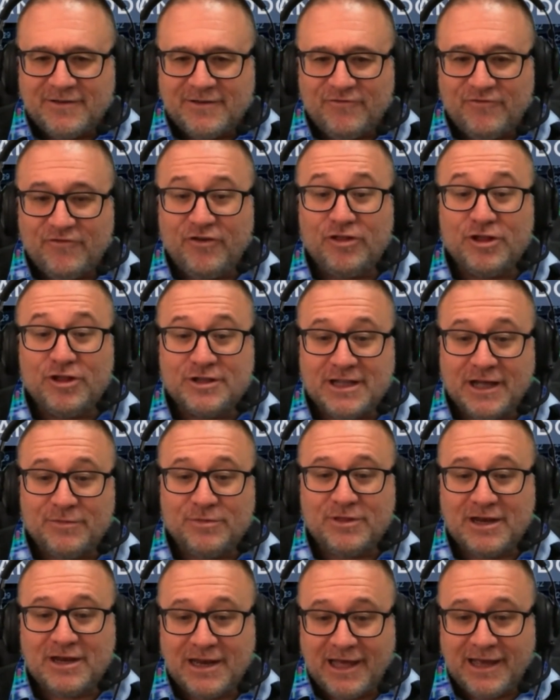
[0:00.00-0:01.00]
further
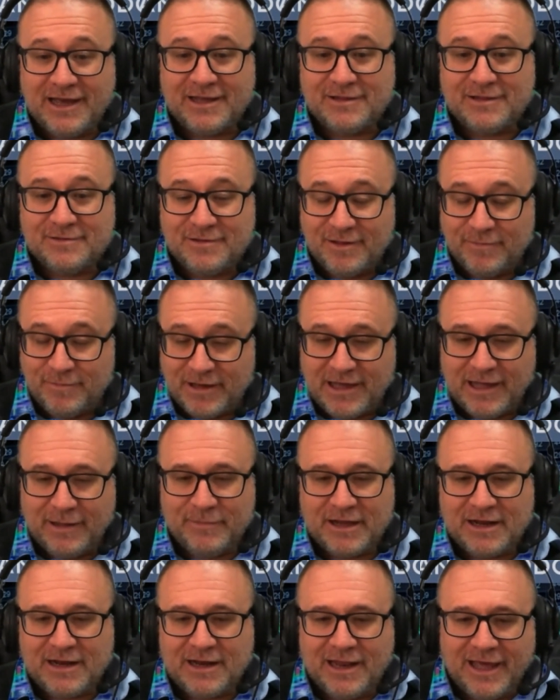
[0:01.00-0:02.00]
down the line, they
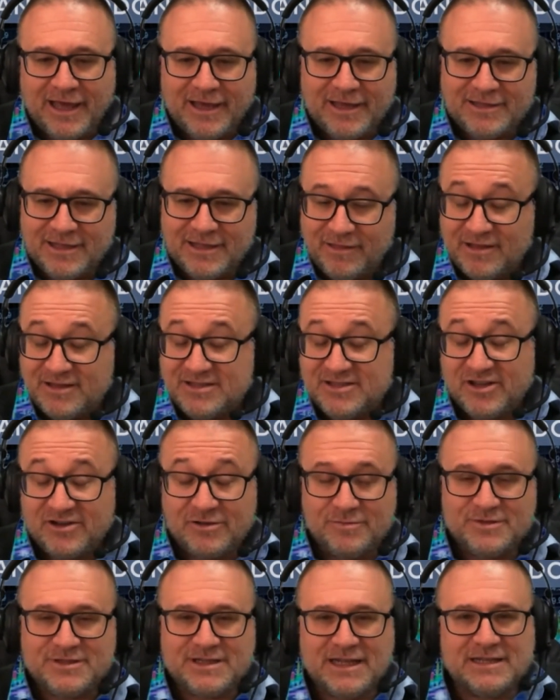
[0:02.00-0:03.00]
become a client and their
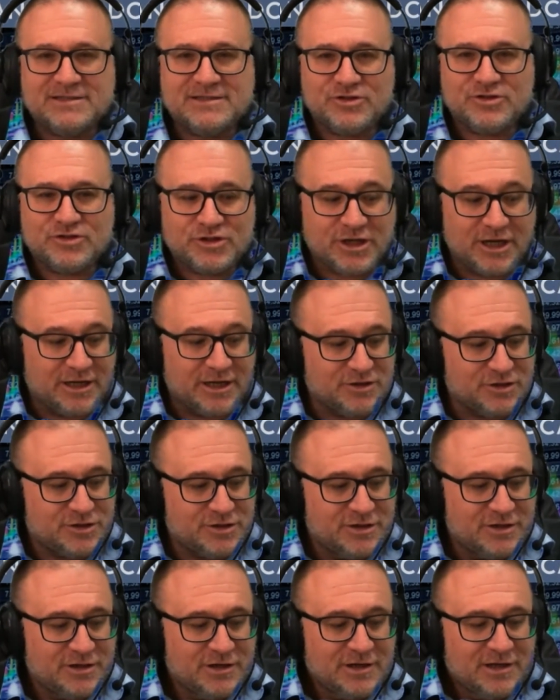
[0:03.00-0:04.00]
circumstances
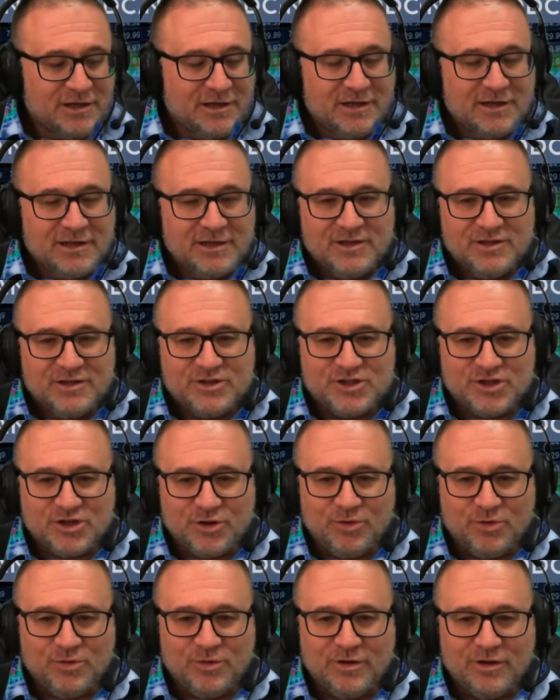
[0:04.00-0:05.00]
change.
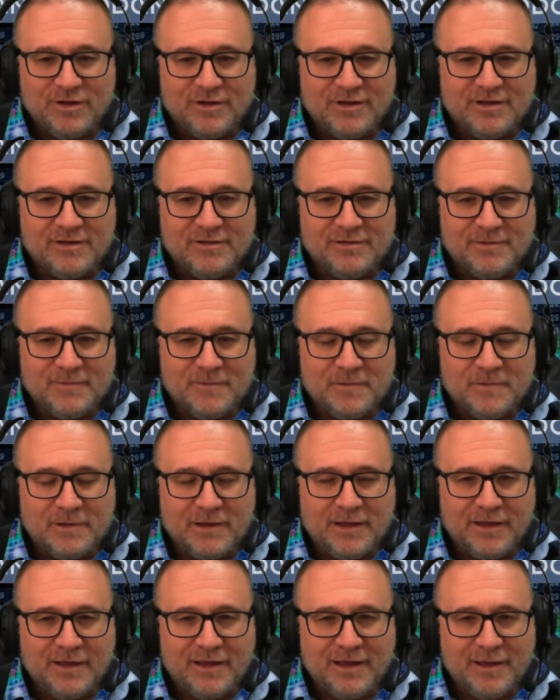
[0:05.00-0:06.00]
So
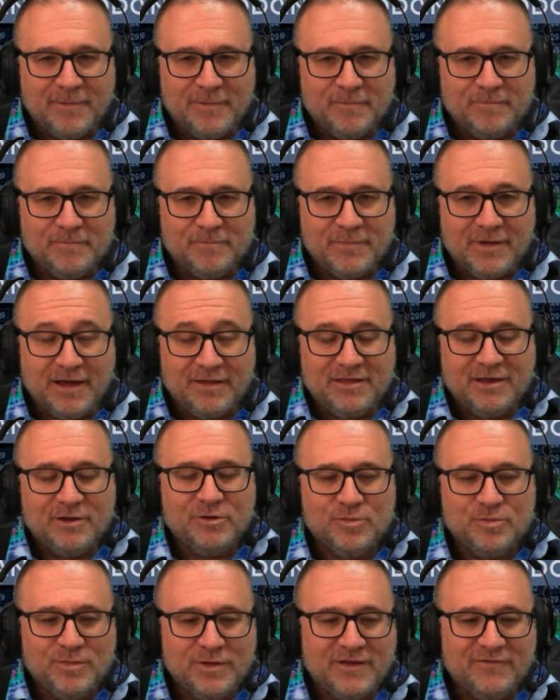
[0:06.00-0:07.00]
I think it
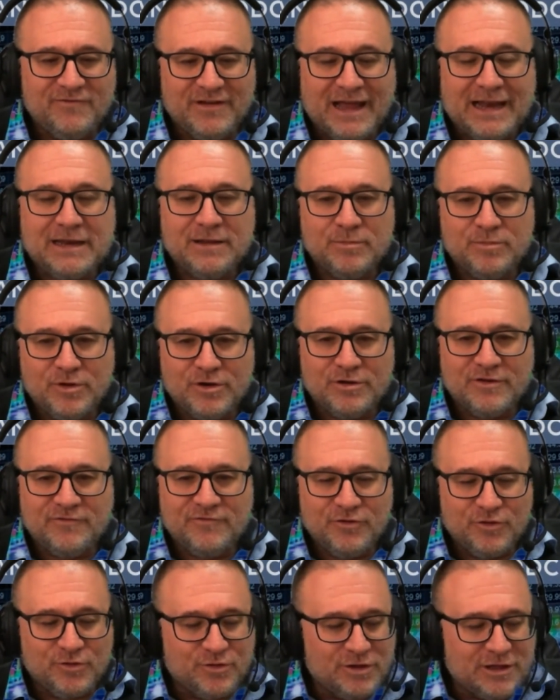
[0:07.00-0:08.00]
would be valuable
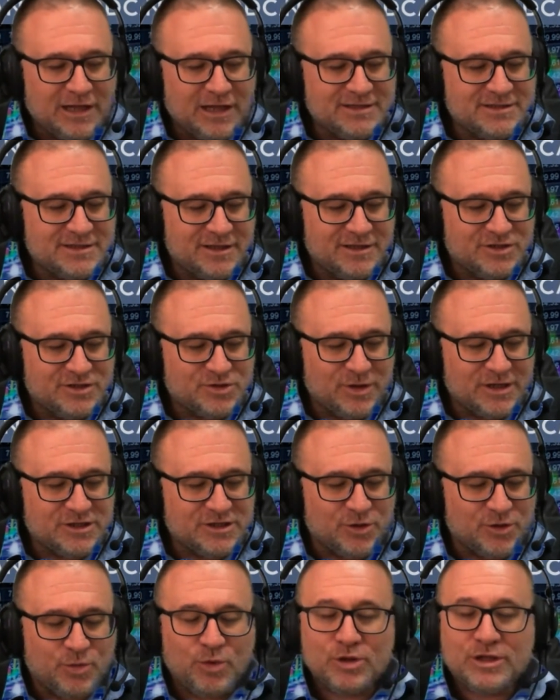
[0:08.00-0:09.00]
if you could answer this
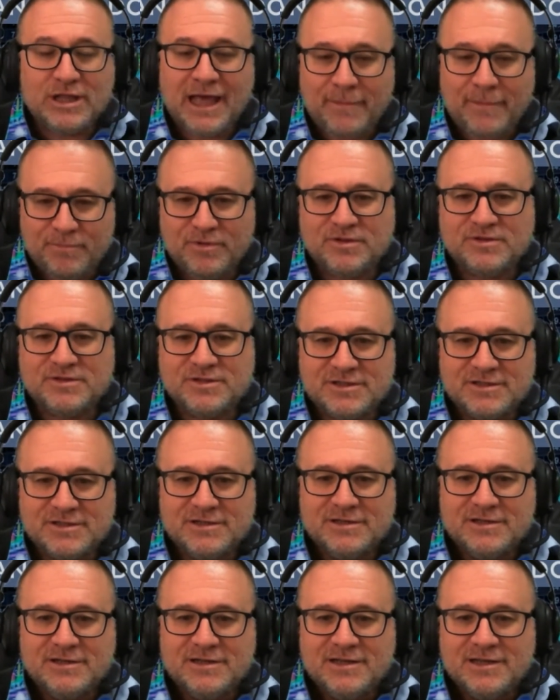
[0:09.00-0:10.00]
question. What happens
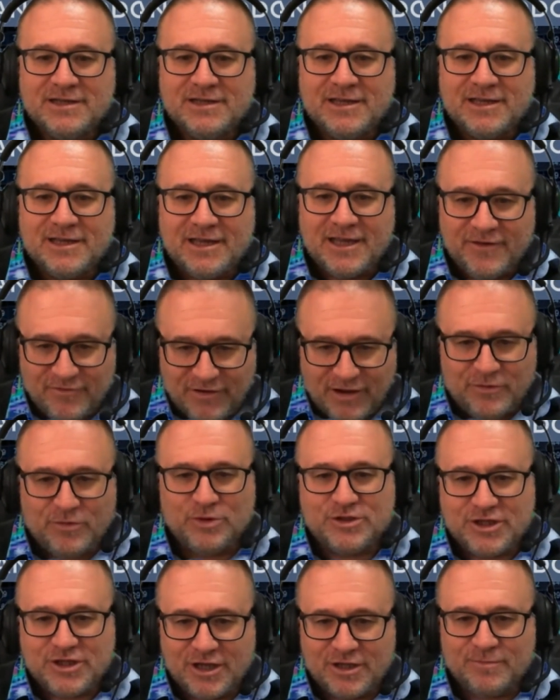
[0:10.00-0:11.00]
if I
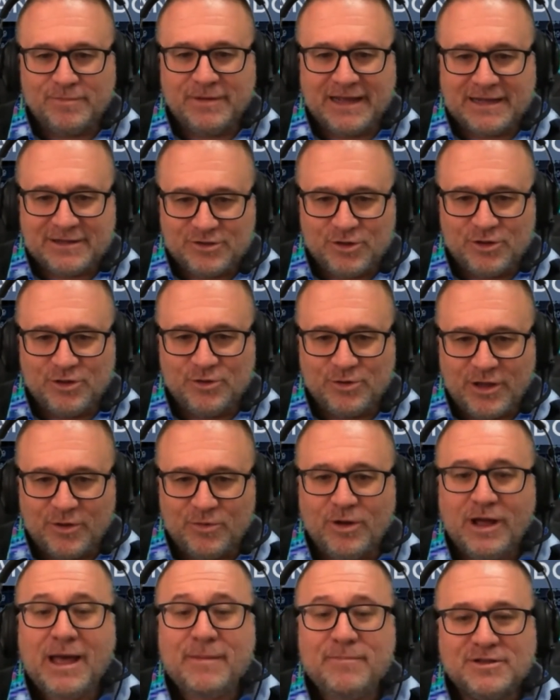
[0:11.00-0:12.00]
return back to the UK?
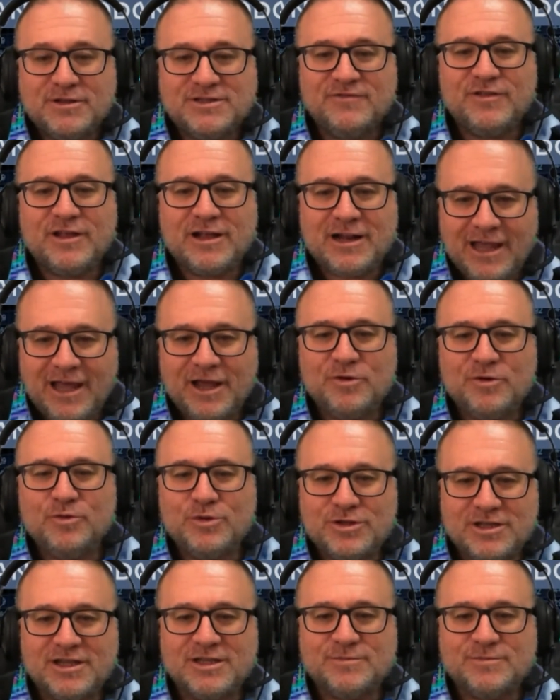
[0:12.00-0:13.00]
What happens if the client
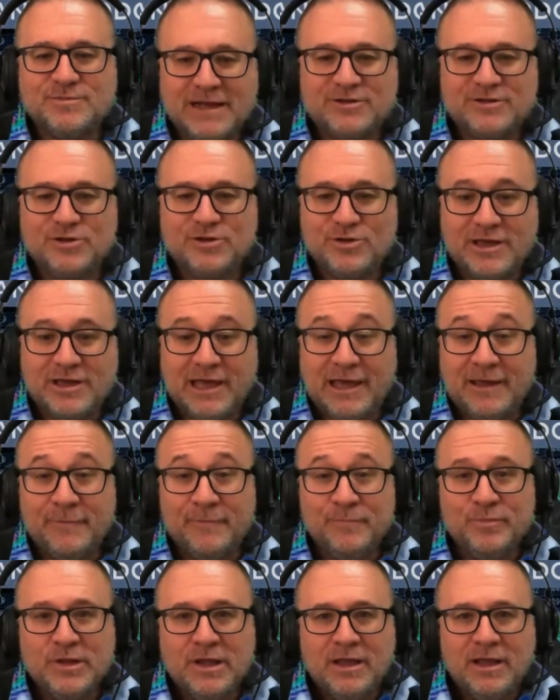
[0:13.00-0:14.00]
returns back to UK
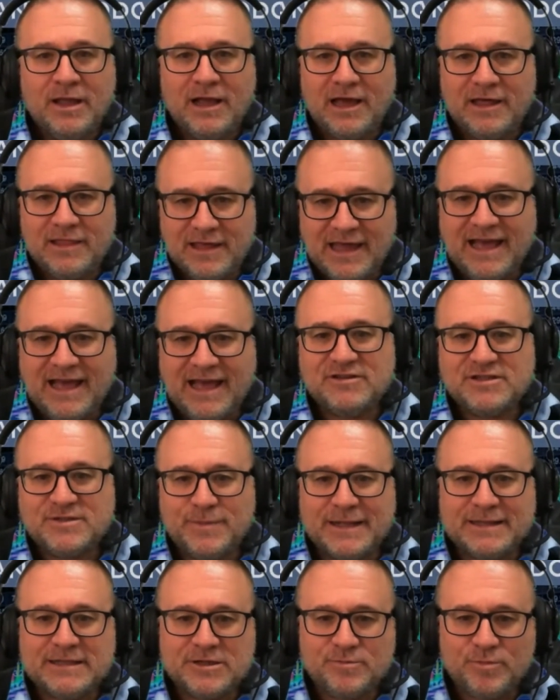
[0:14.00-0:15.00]
and they have a
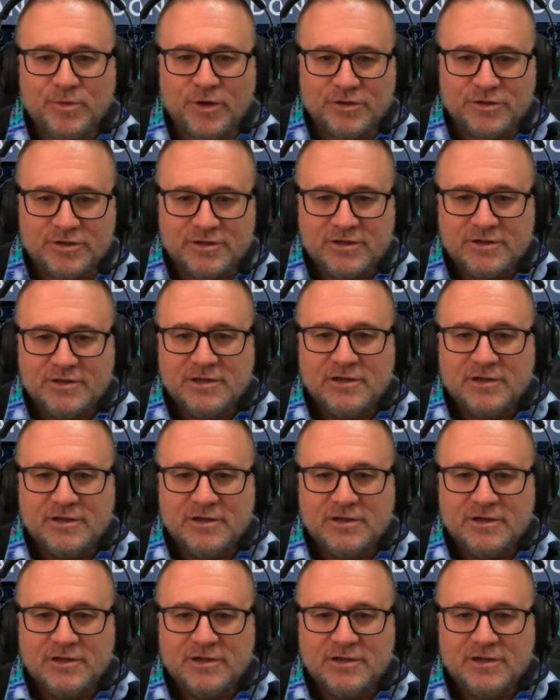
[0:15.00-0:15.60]
Spanish bond?